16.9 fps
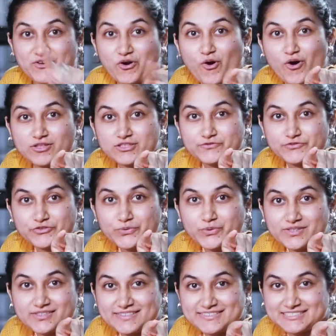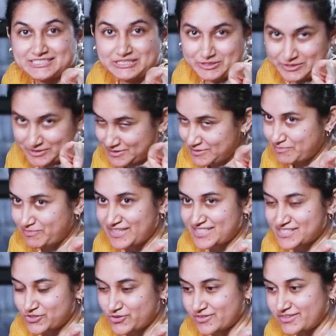all the viewers,
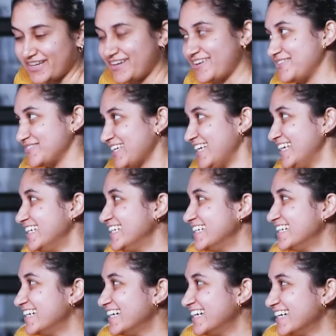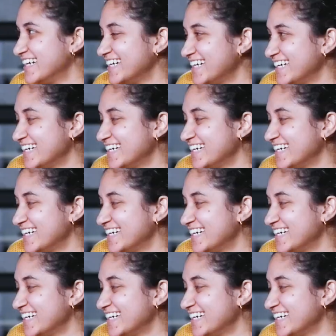please note that out.